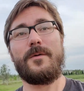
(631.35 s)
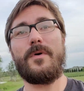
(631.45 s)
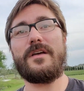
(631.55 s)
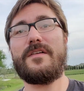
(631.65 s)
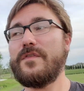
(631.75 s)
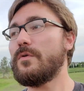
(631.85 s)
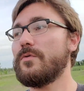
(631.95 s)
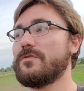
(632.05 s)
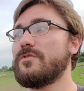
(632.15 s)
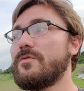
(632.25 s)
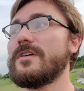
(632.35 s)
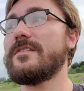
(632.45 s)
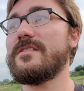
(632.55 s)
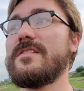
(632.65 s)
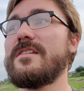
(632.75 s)
But if you do get
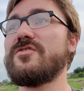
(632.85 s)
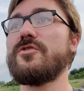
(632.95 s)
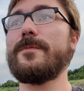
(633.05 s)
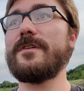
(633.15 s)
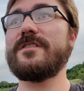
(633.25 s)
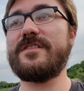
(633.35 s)
to see Jupiter,